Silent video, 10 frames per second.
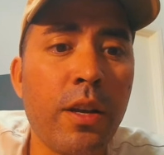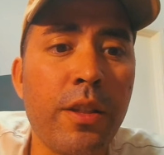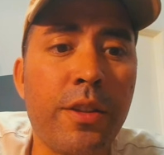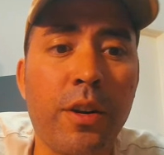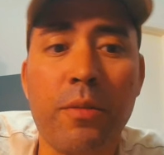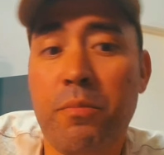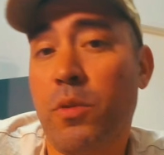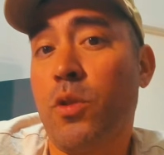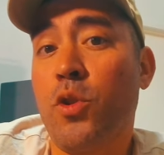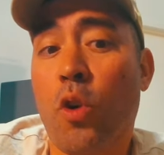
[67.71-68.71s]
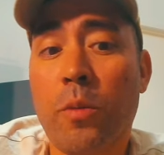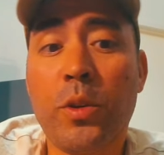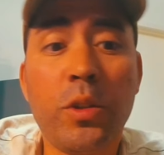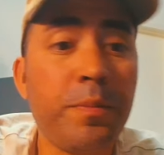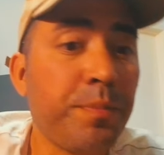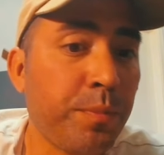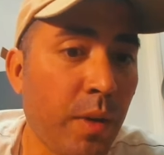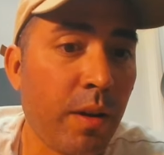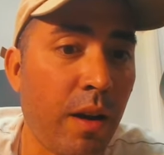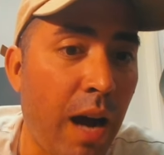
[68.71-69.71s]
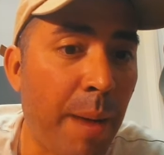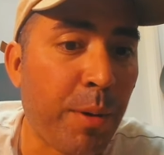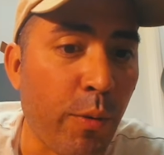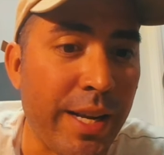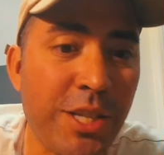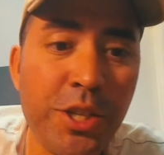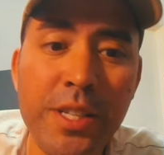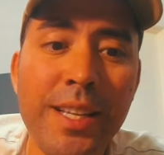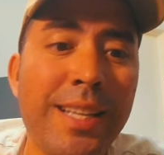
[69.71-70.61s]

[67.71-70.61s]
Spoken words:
their normal operation